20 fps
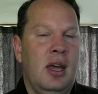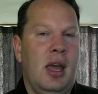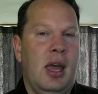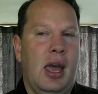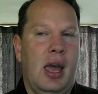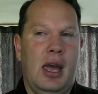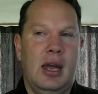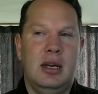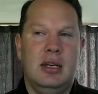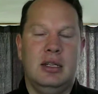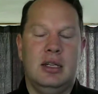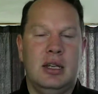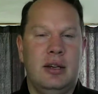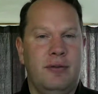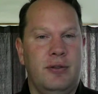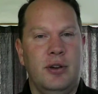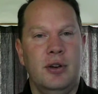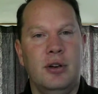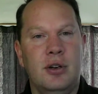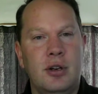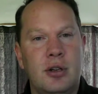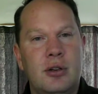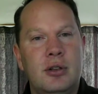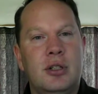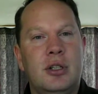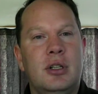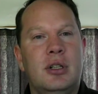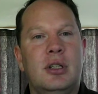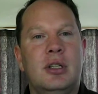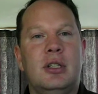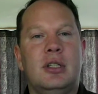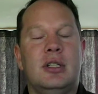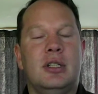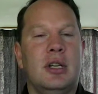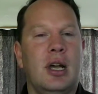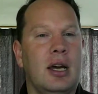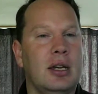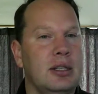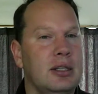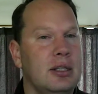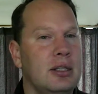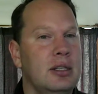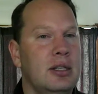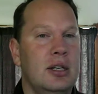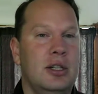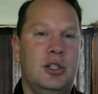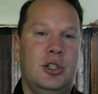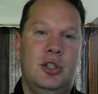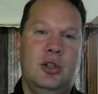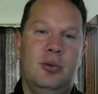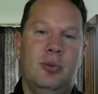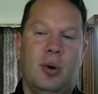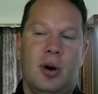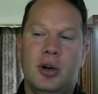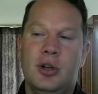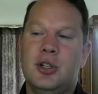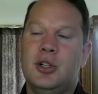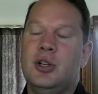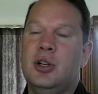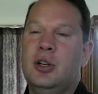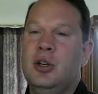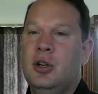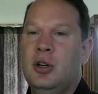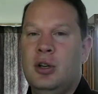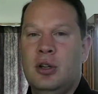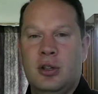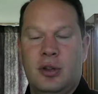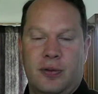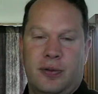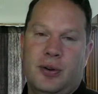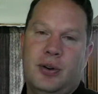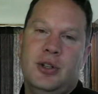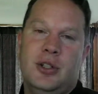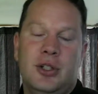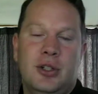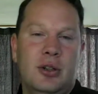And if you're new to this, I suggest you watch the first